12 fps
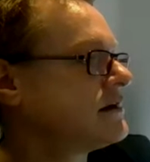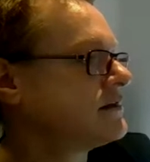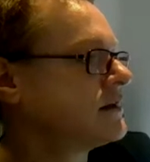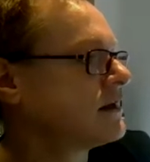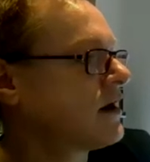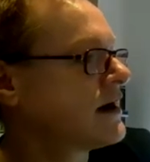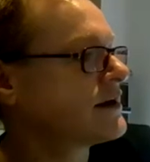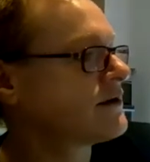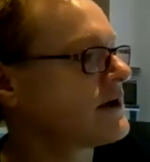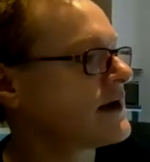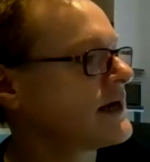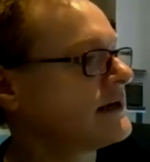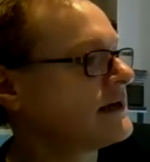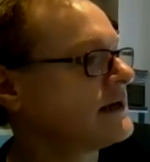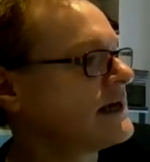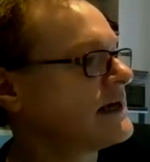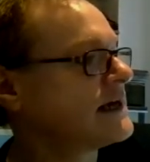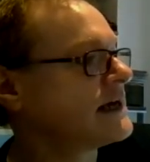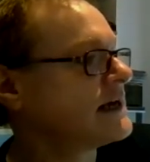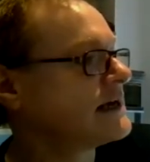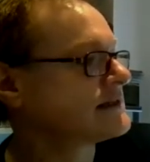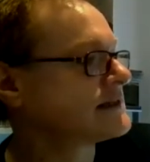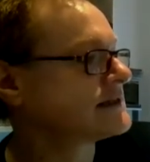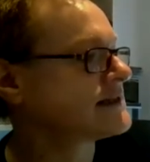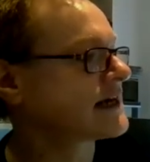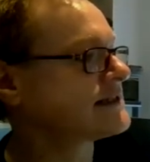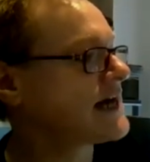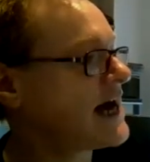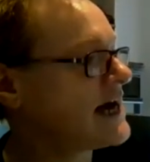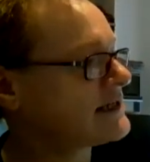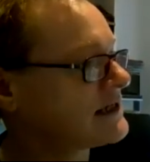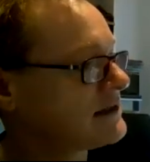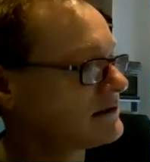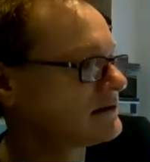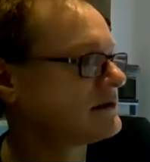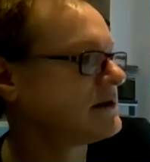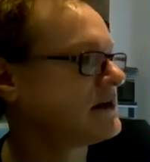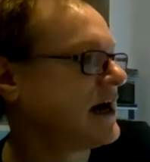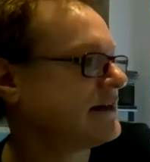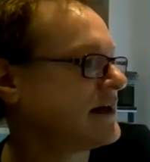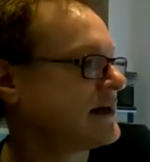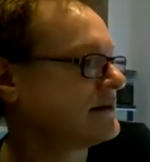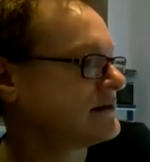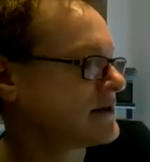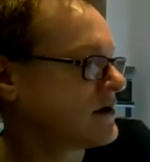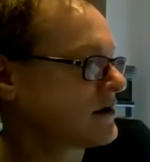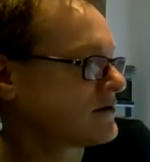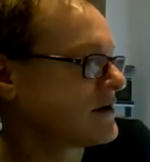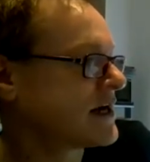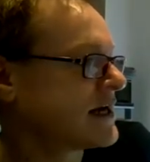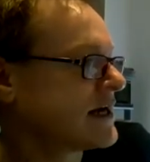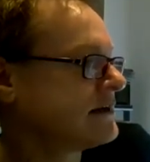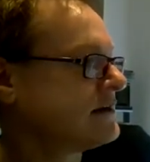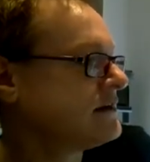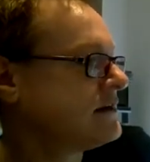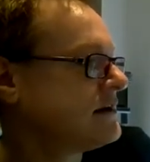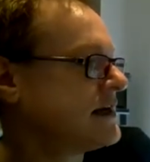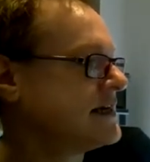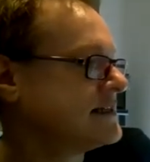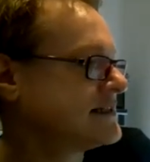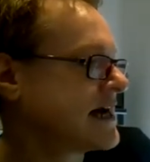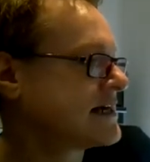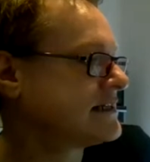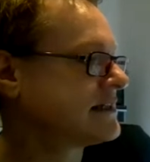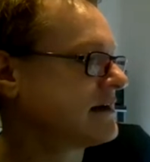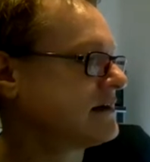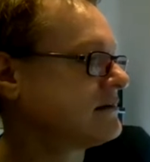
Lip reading: the light green is the sector header, and then dark green is data,